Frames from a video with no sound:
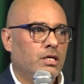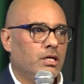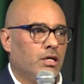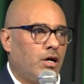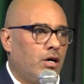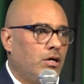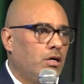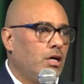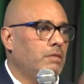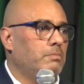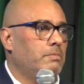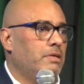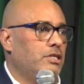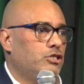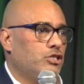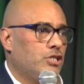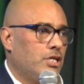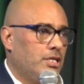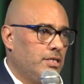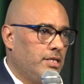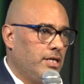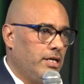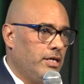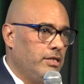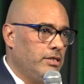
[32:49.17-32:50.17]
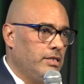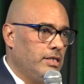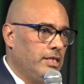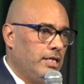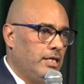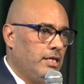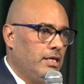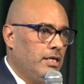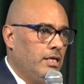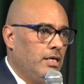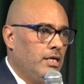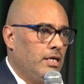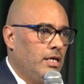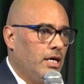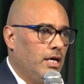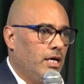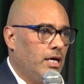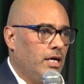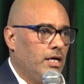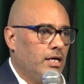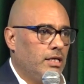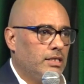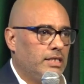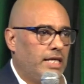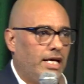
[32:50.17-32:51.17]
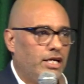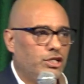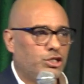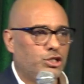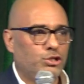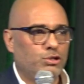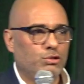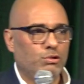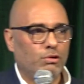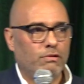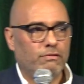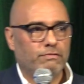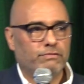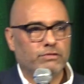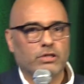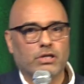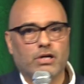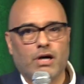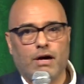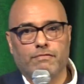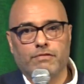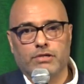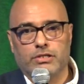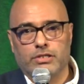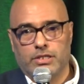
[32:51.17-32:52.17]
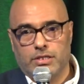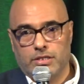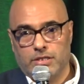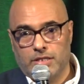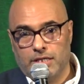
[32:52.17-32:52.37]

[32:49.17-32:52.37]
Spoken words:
Karan mentioned early the issue of recovering